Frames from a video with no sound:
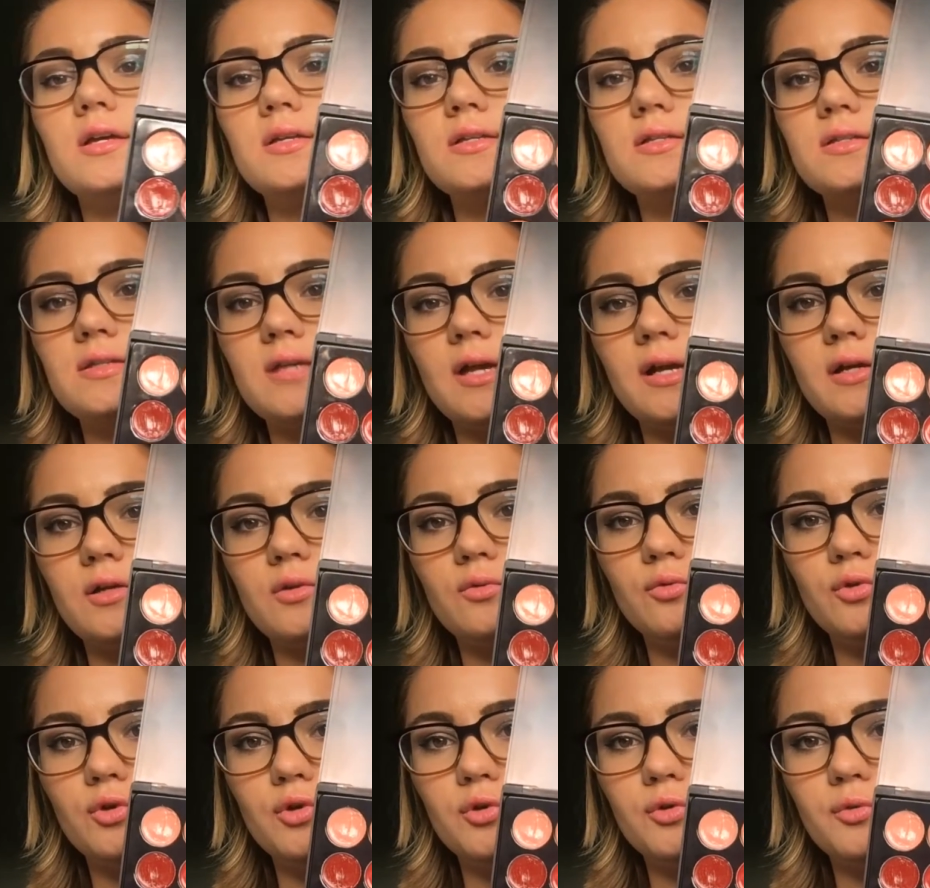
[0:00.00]
second
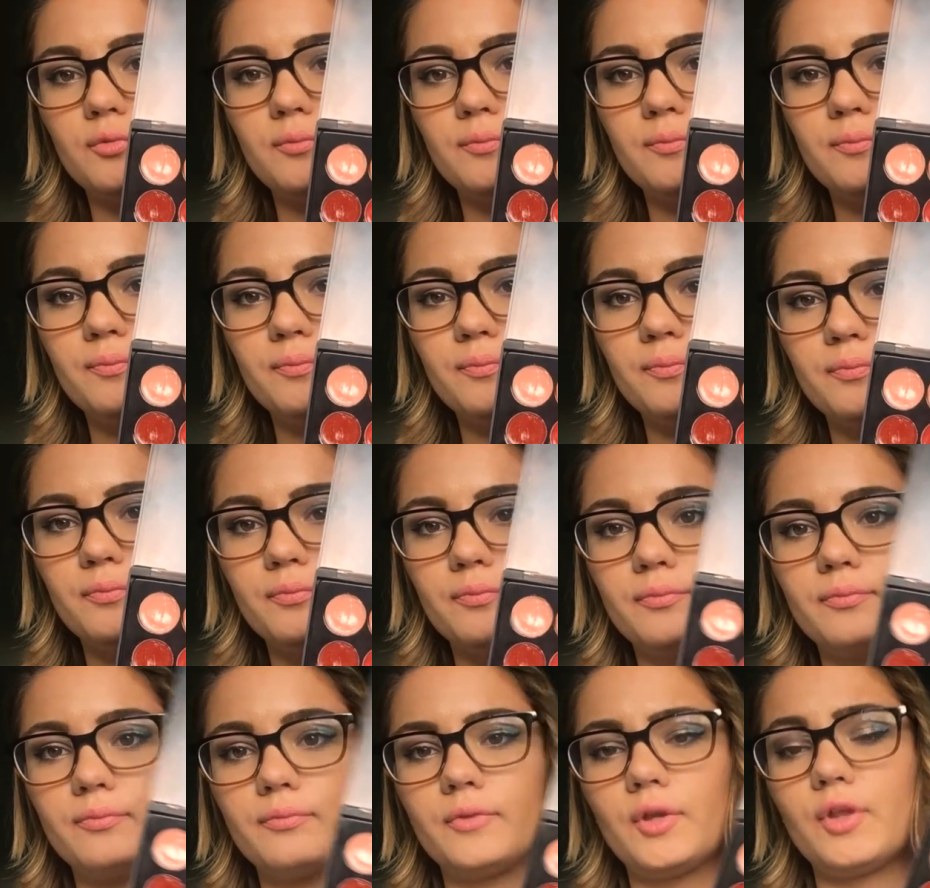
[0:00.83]
row.
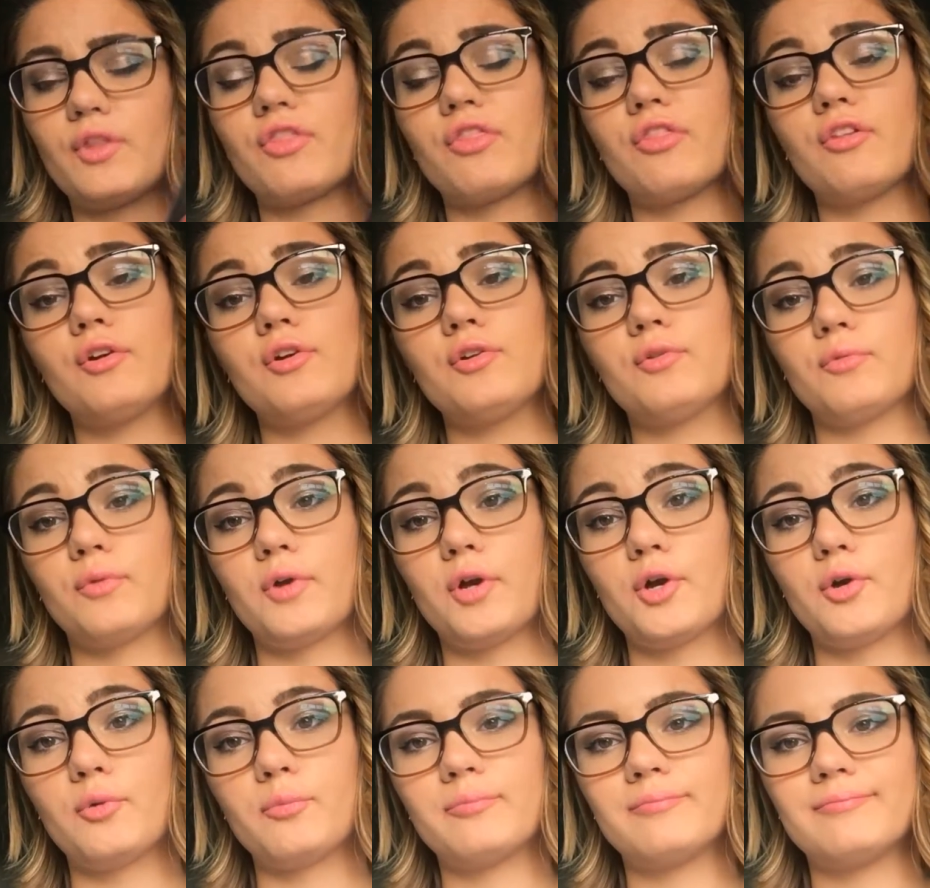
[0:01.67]
Third
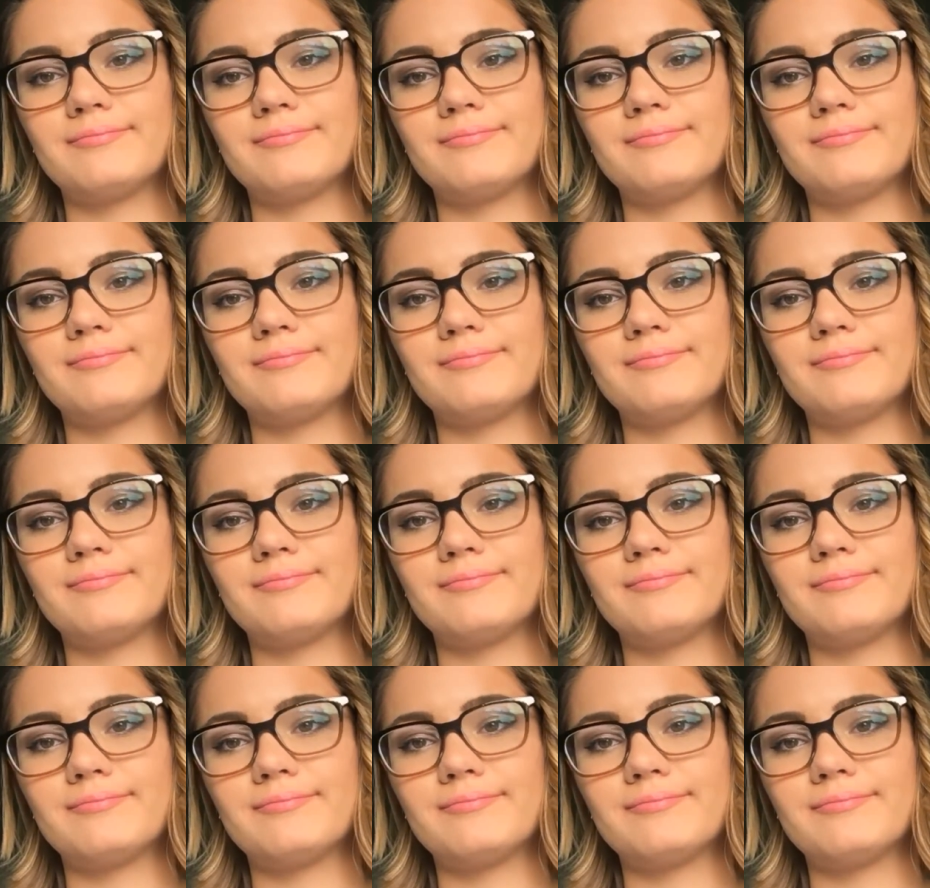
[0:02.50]
row.